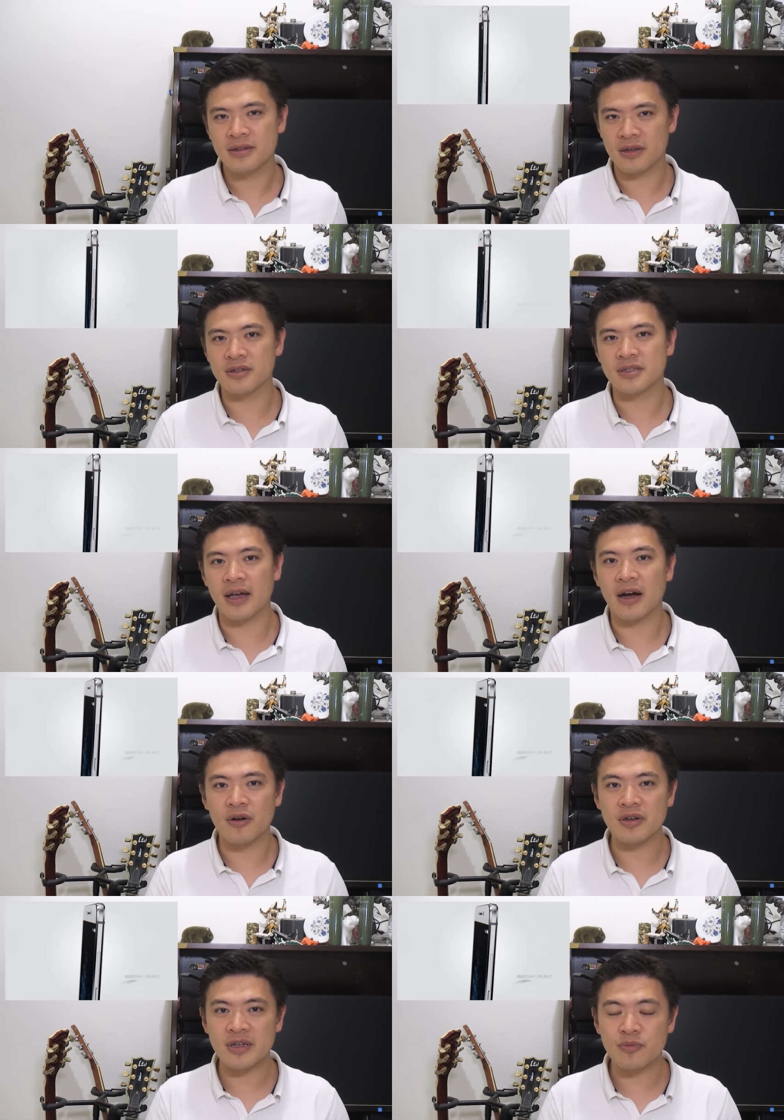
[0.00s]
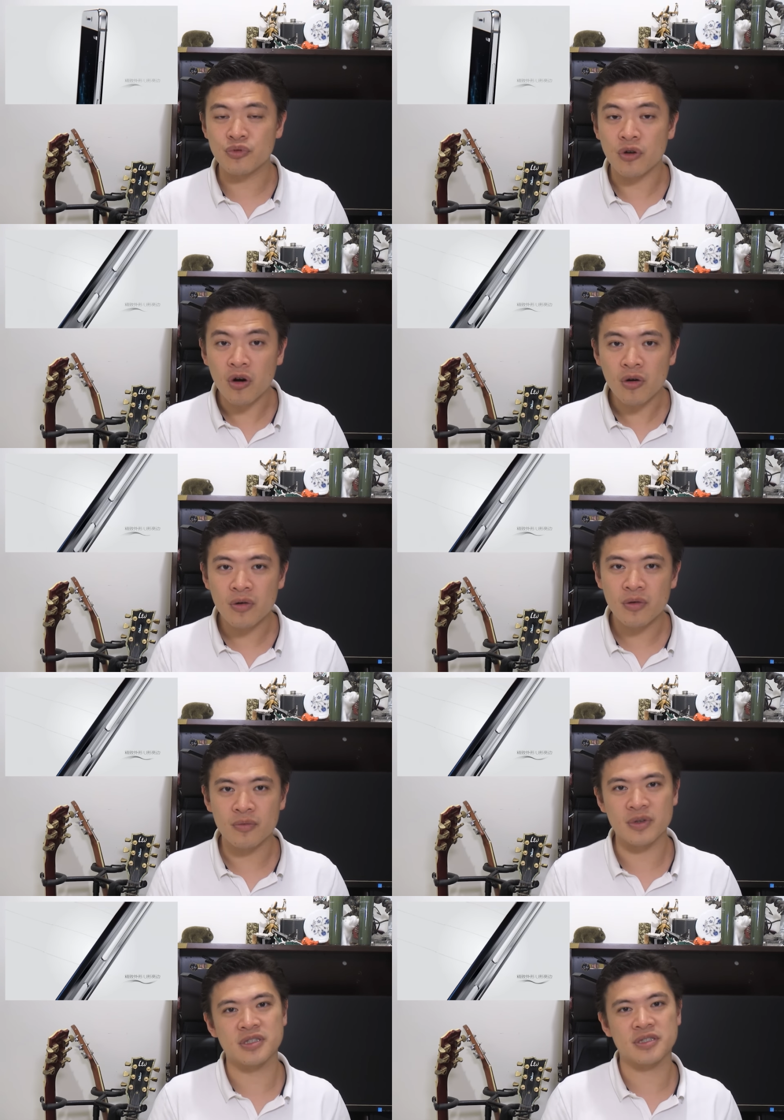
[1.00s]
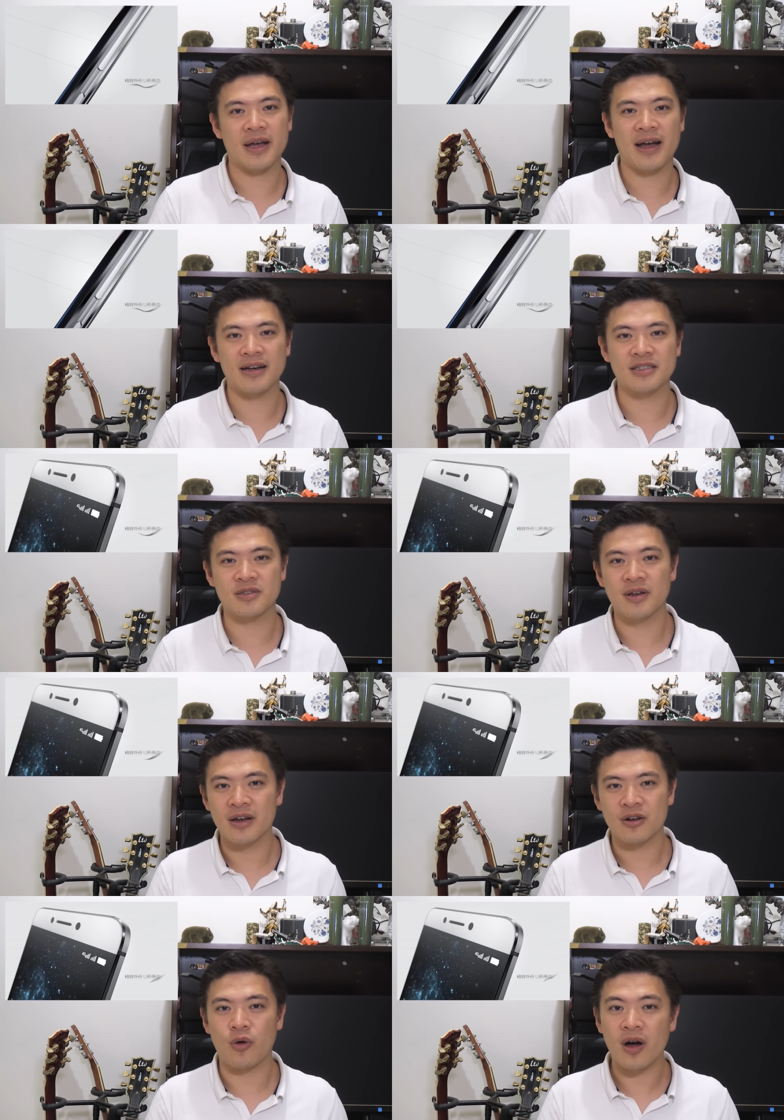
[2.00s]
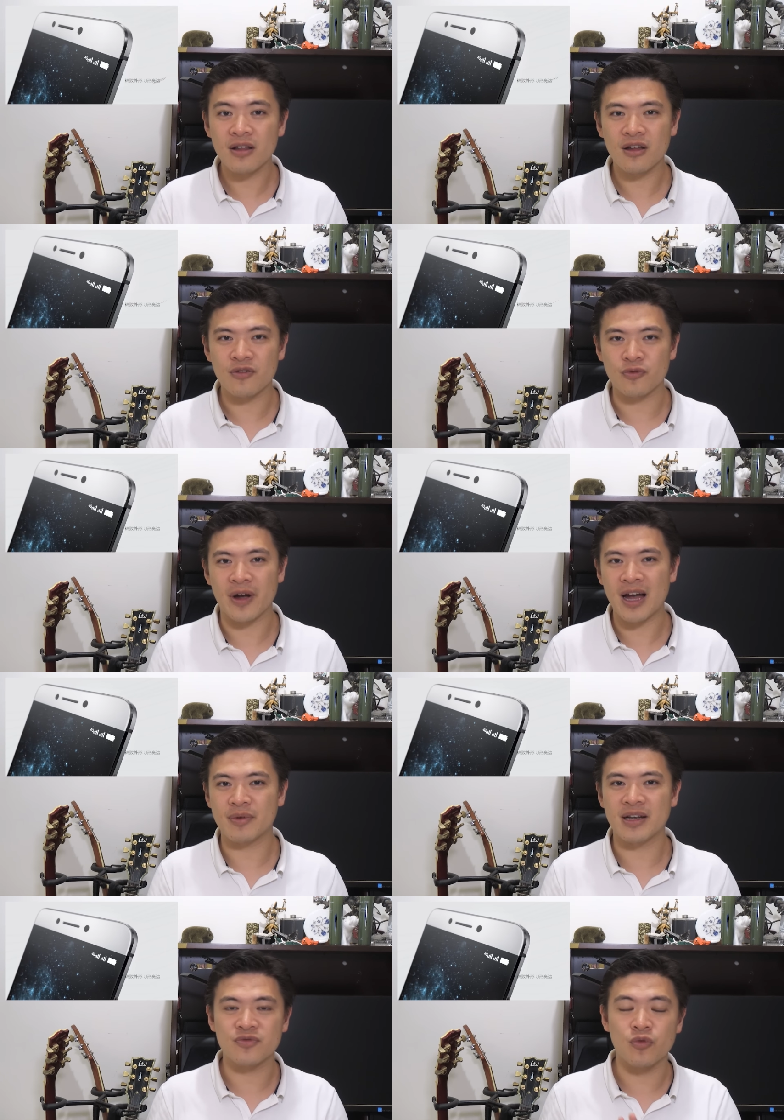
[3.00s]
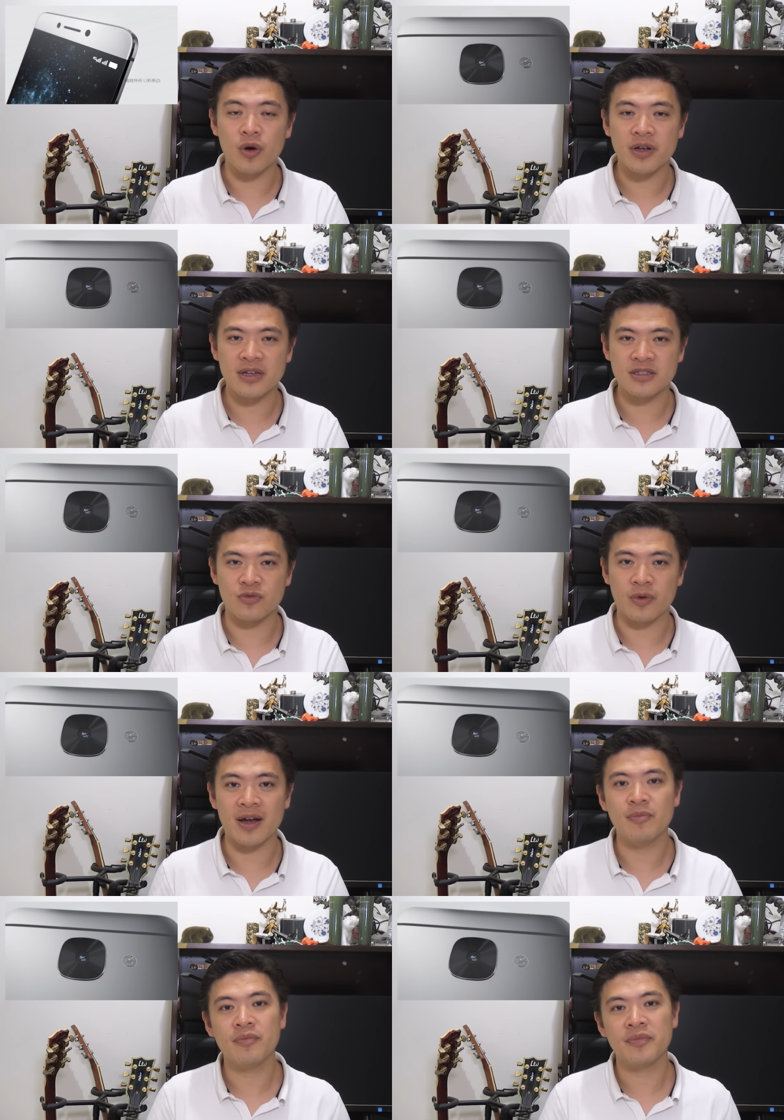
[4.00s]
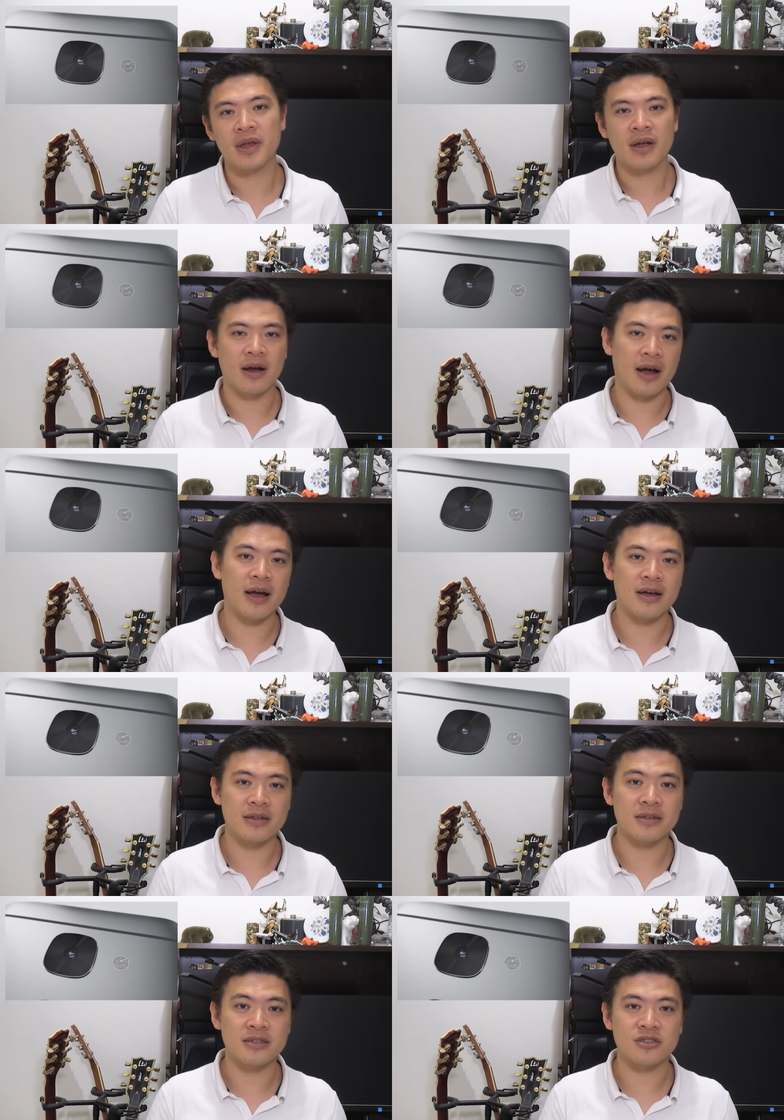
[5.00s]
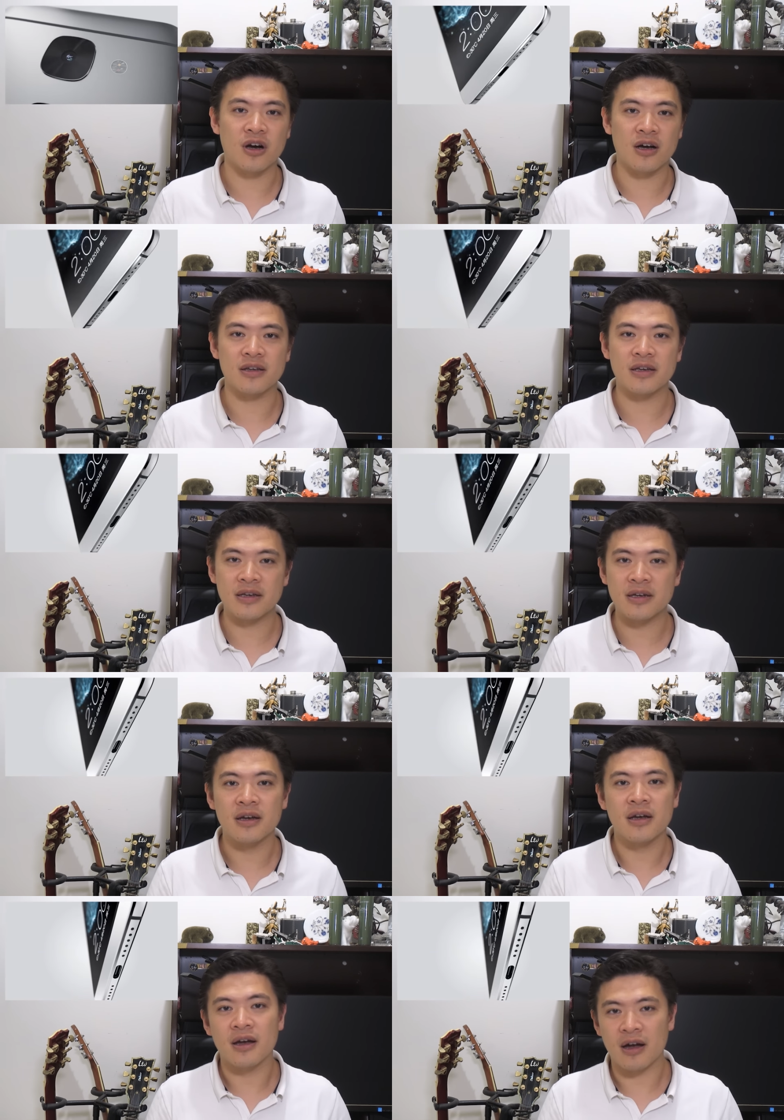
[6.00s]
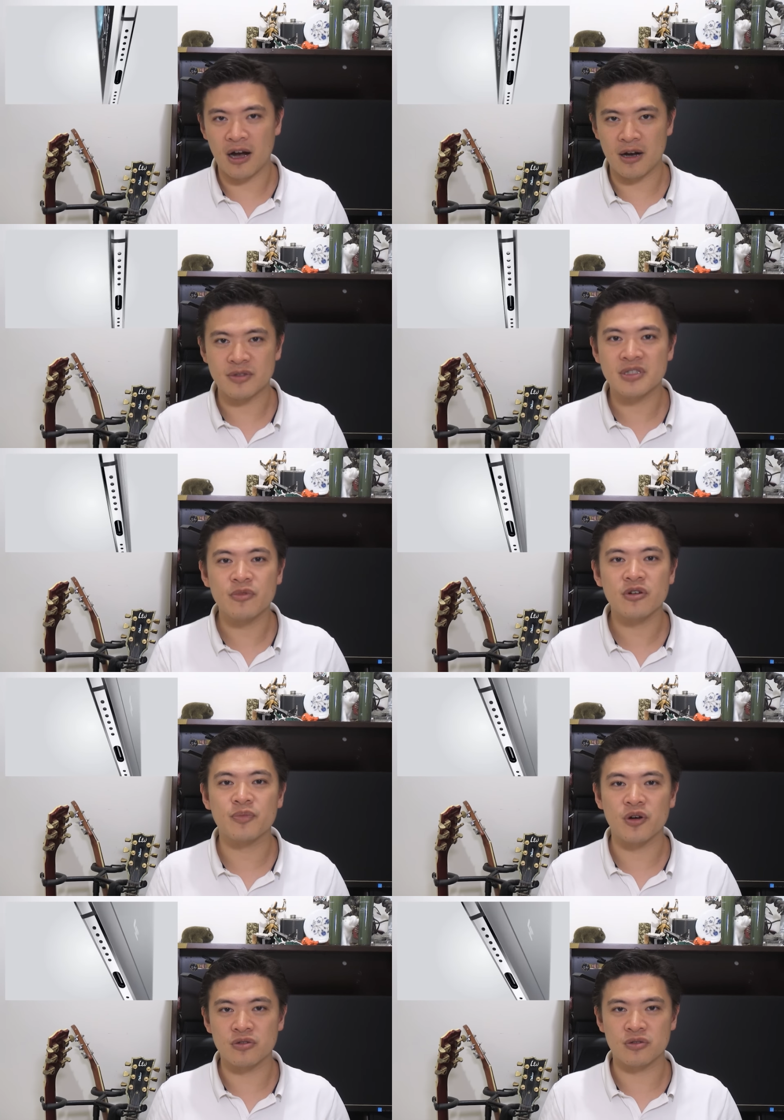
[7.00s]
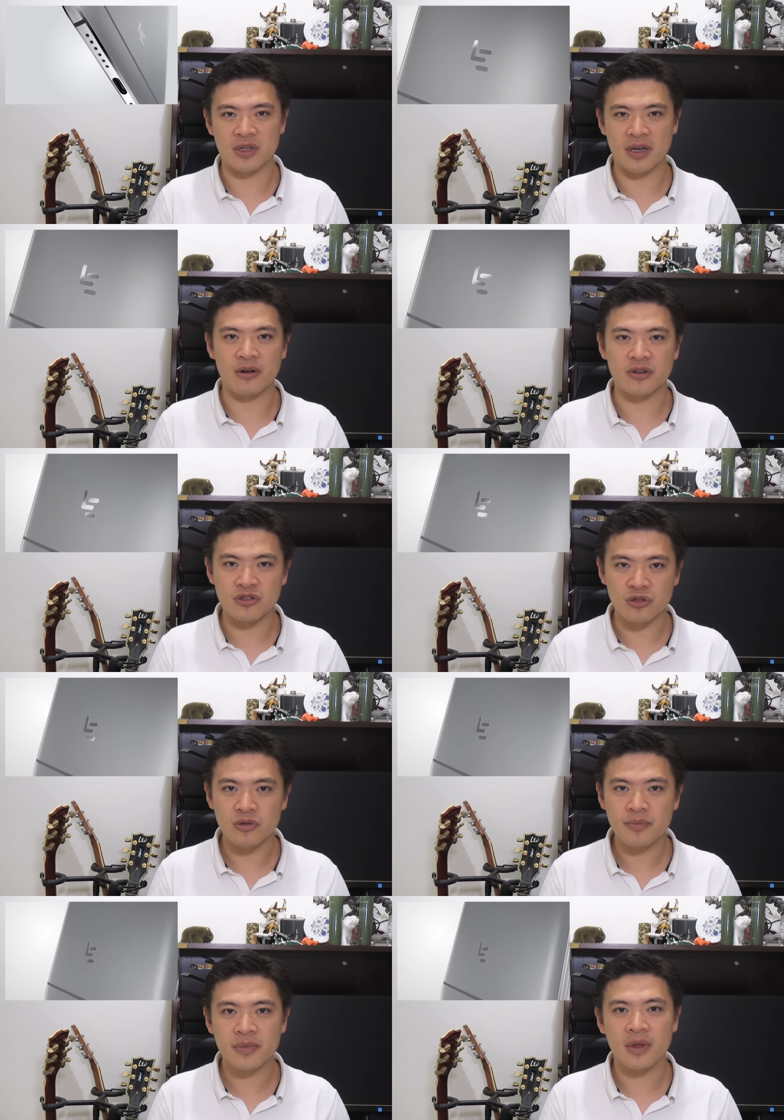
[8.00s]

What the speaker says: There is a LE Pro, which has quite a lot of RAM. It has 4 gigs of RAM, and it's got a similar build to the LE2.